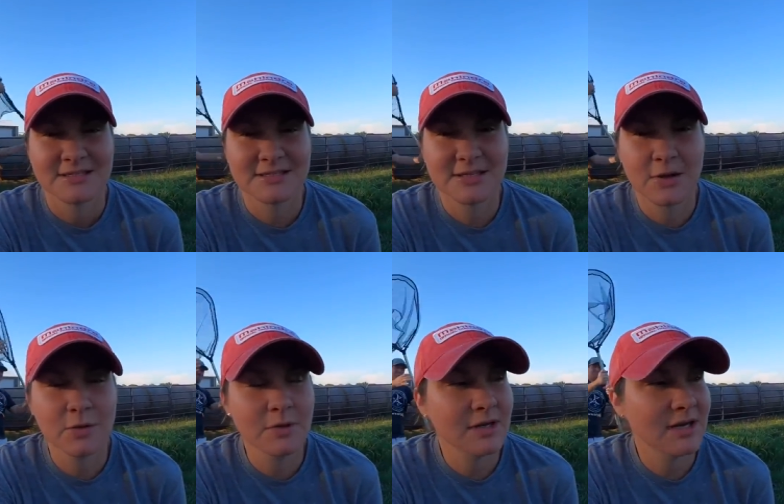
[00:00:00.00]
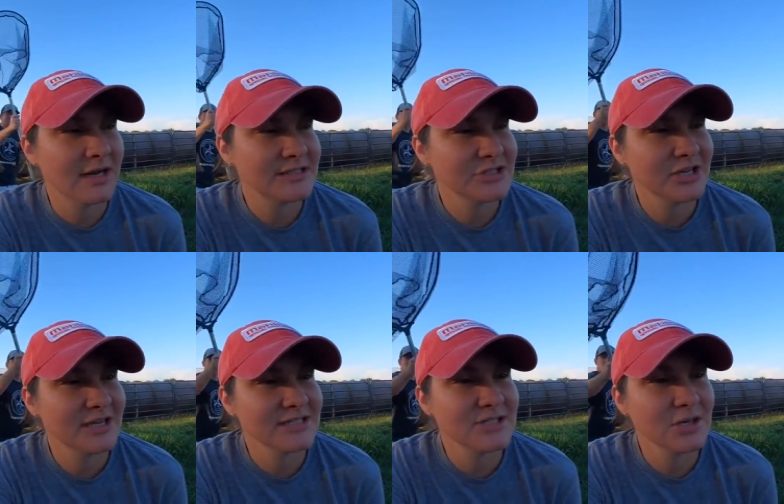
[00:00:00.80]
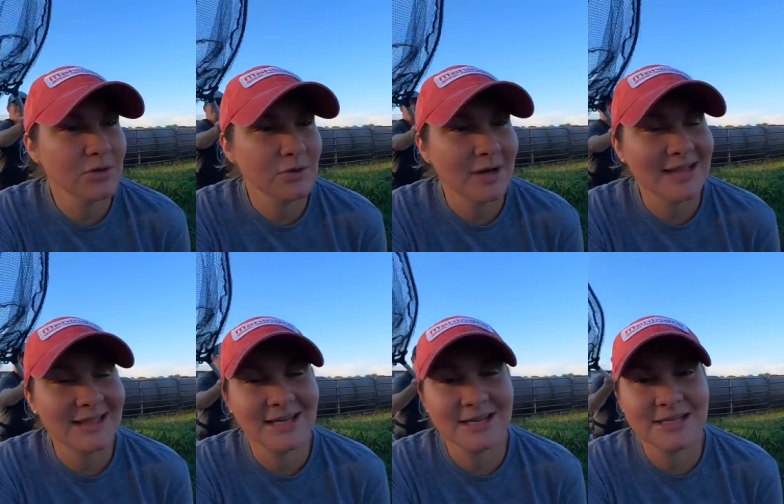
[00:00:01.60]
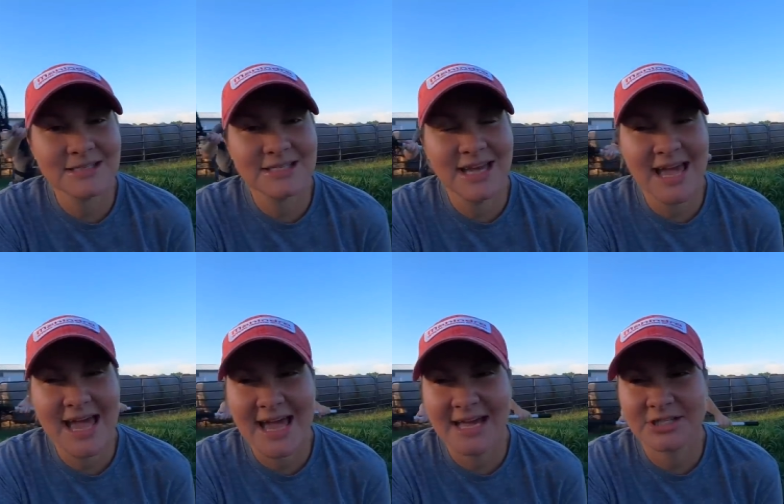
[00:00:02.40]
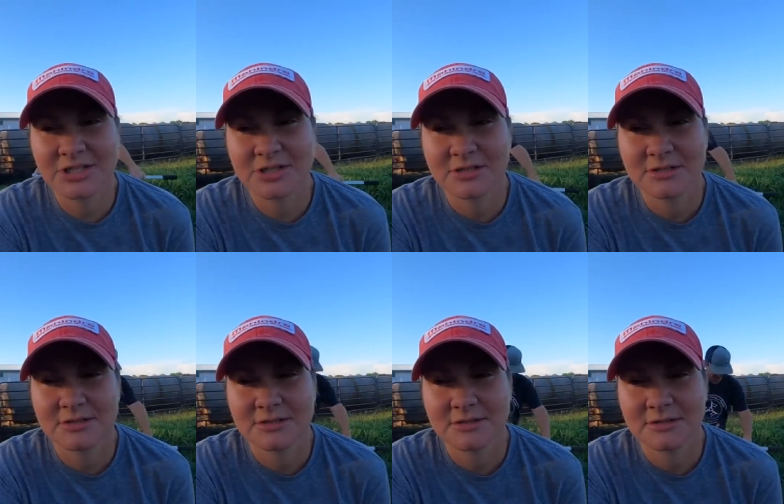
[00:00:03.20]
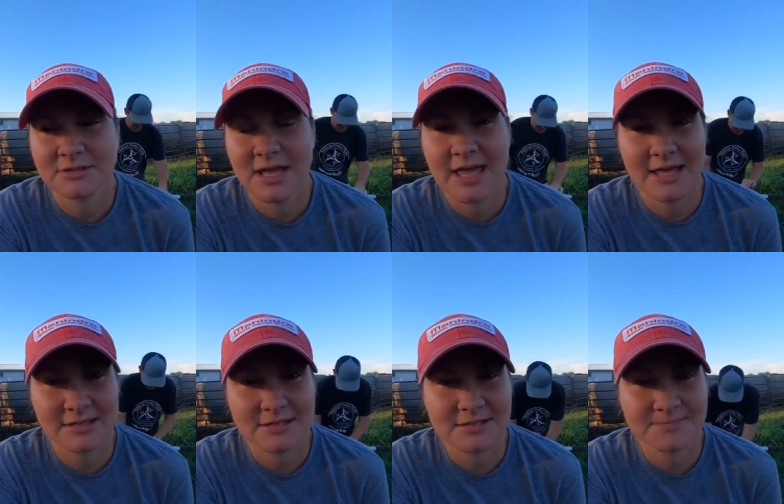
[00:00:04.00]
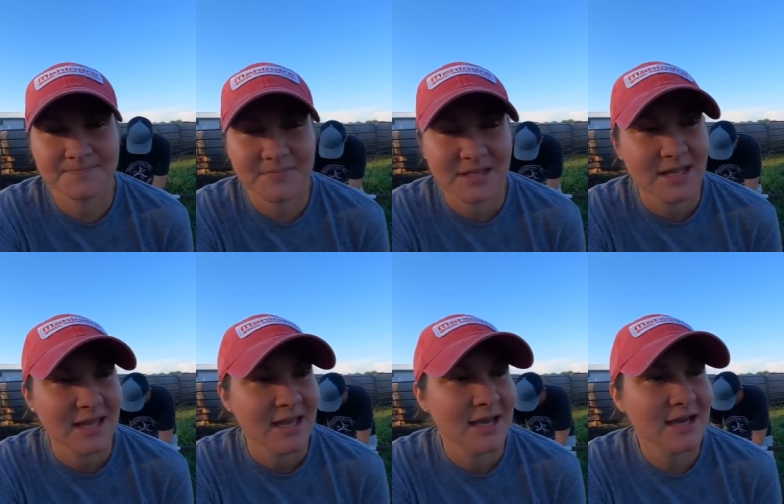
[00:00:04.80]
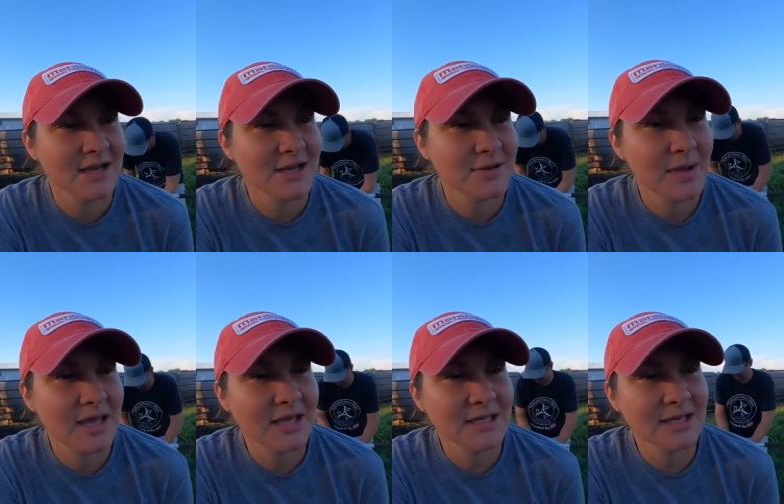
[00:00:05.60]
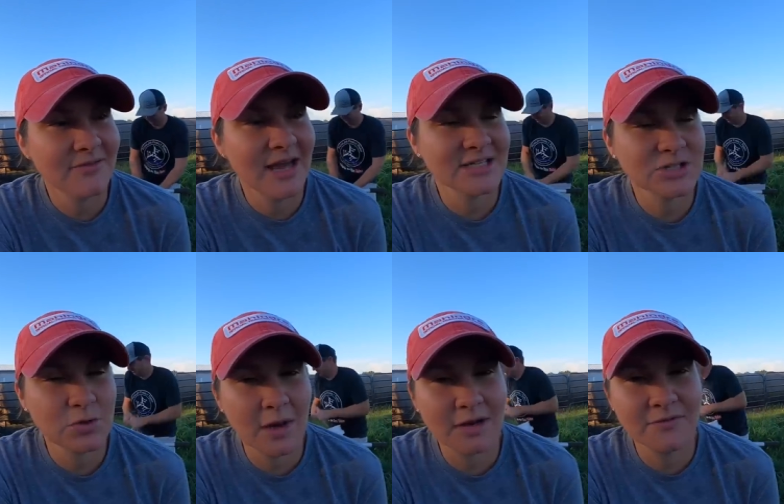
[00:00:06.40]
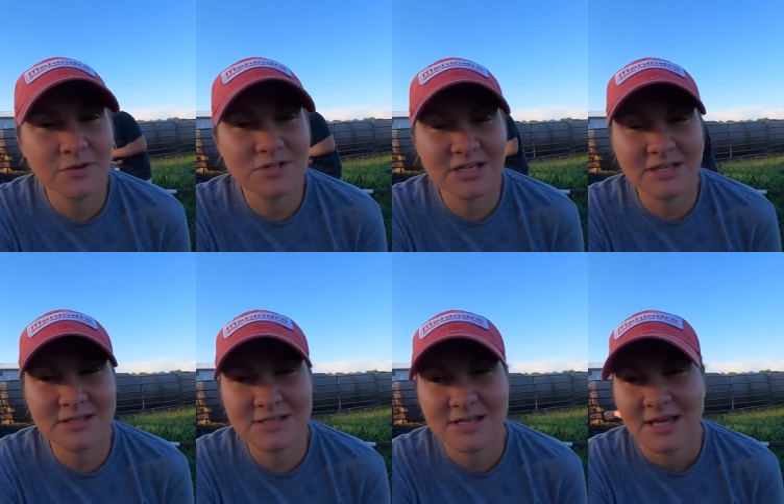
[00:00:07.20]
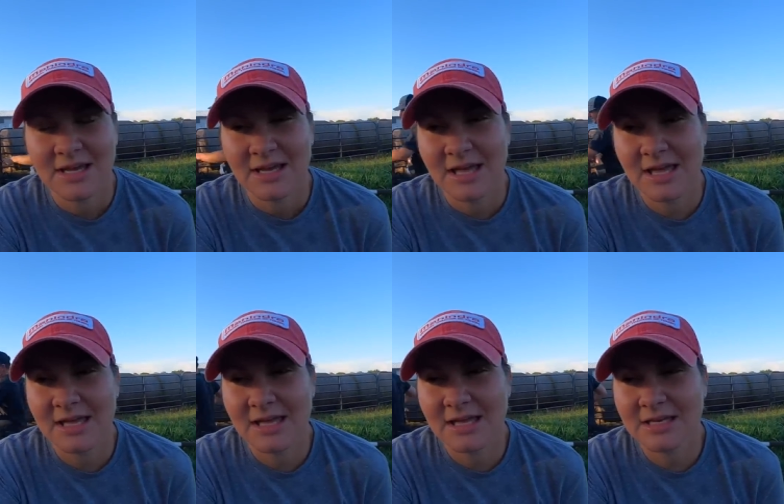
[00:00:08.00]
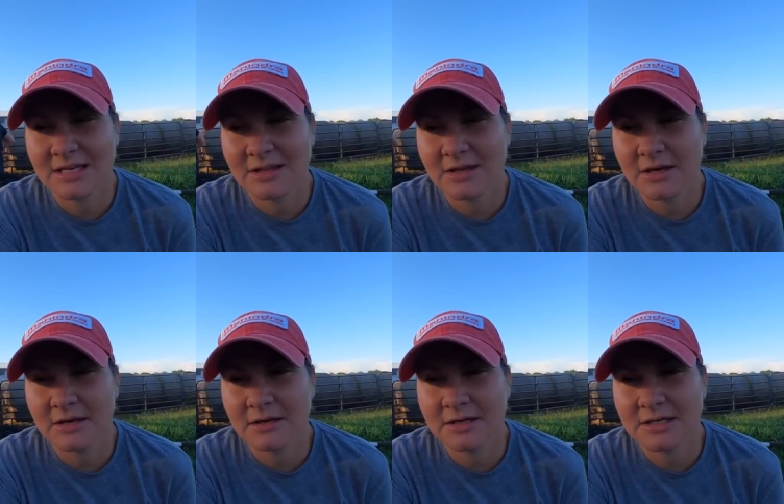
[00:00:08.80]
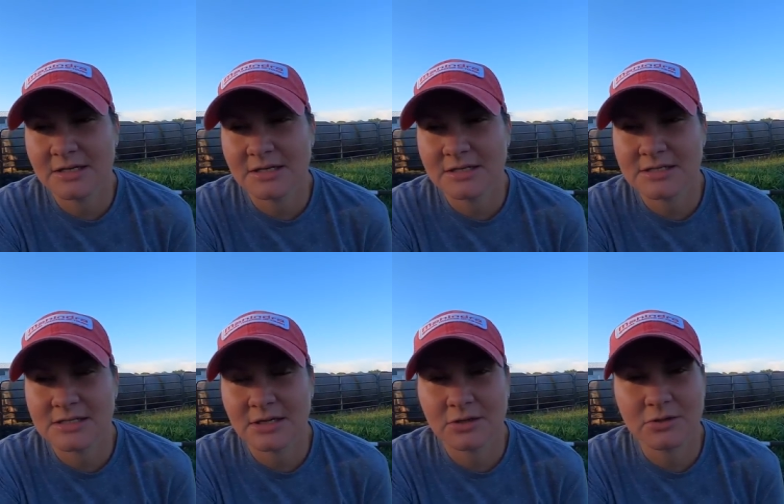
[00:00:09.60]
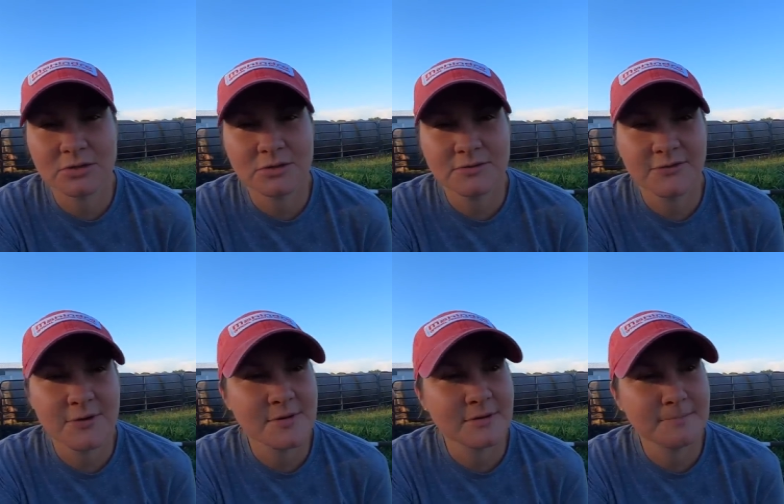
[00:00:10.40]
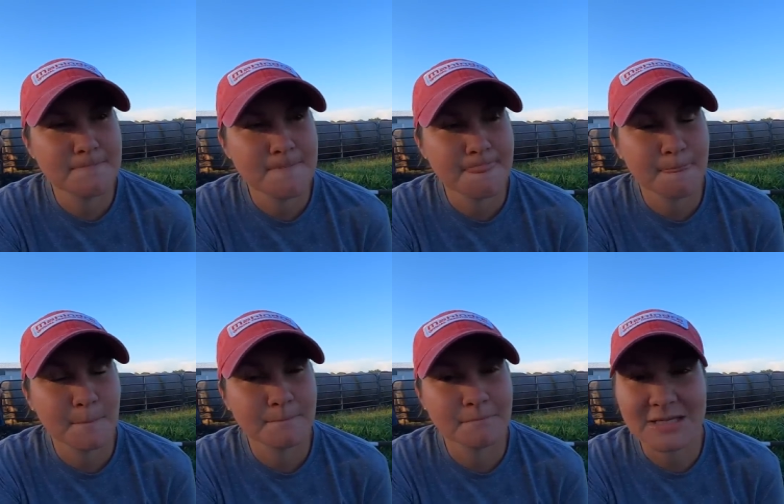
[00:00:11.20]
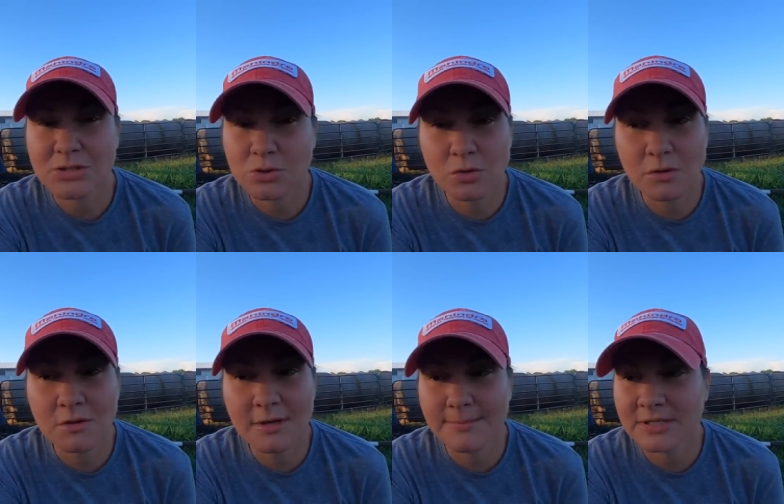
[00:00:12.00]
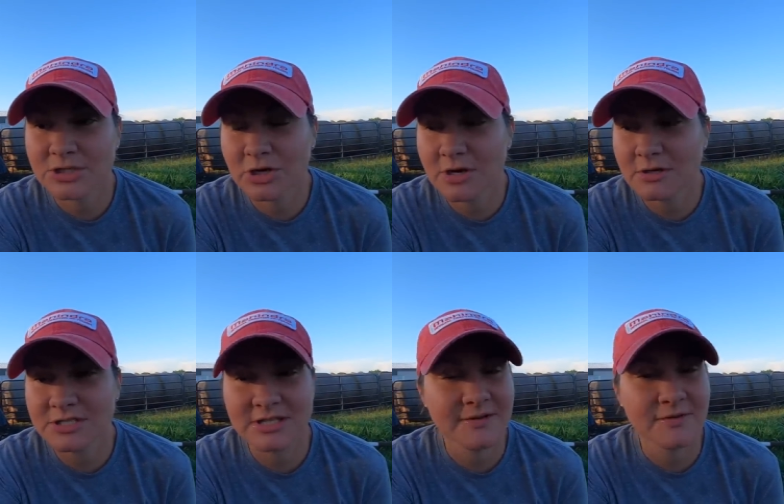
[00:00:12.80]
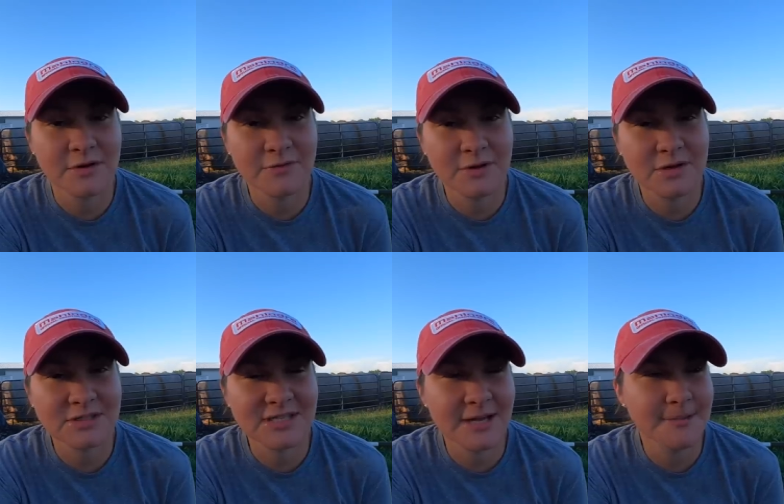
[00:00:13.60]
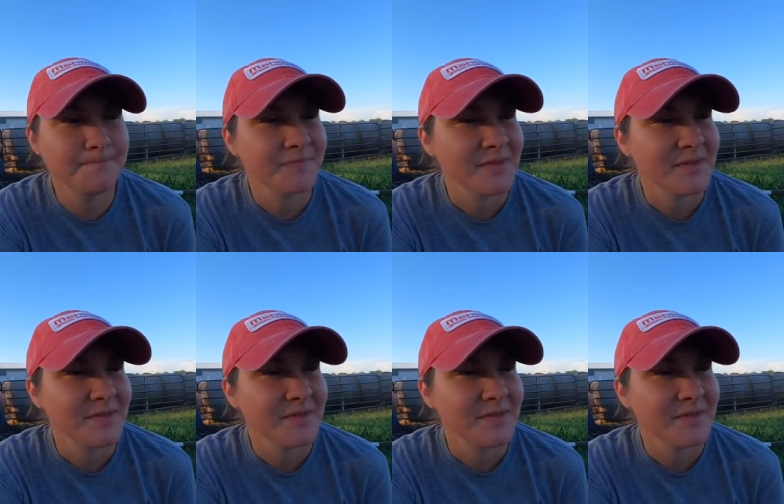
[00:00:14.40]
So uh, as you guys know, I like to hatch eggs. Um, and I've hatched quite a few chickens and there is a girl from my school and my church that I've known for a long time